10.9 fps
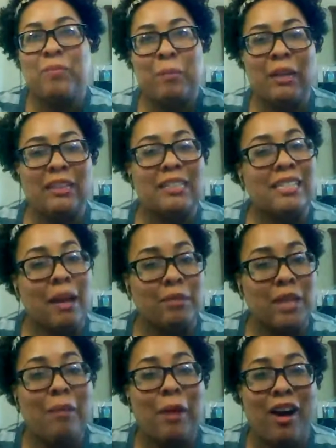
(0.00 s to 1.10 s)
But at the same
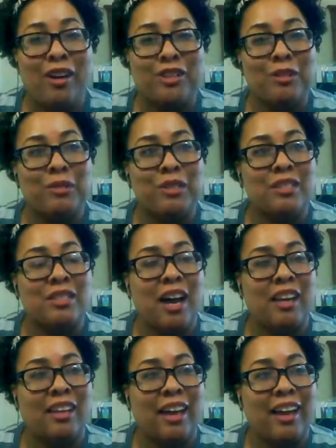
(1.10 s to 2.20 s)
time, I also was just
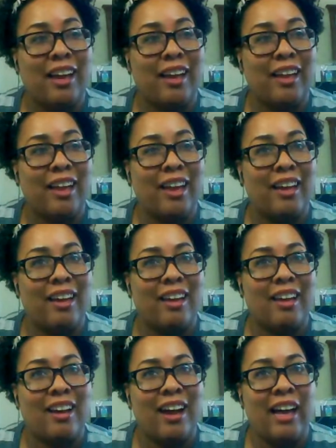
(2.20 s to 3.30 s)
kind of like,
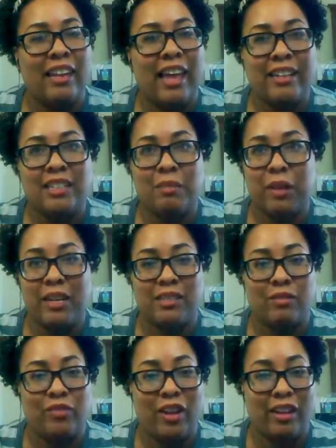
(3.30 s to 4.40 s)
I liked it because
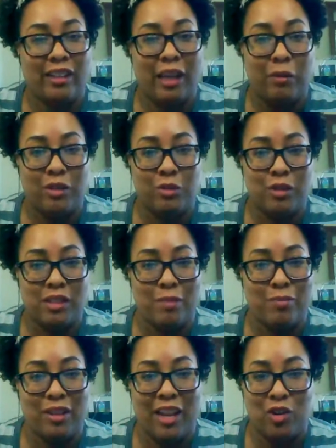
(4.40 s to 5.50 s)
it felt like they were doing
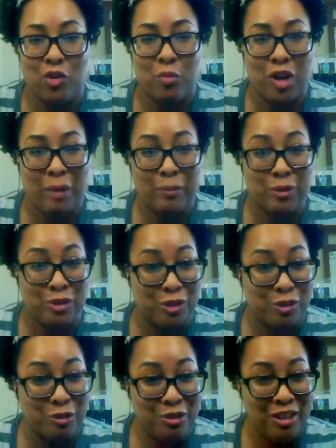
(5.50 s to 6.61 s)
something that normal couples
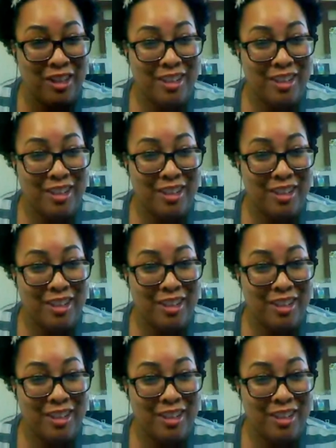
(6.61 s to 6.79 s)
do.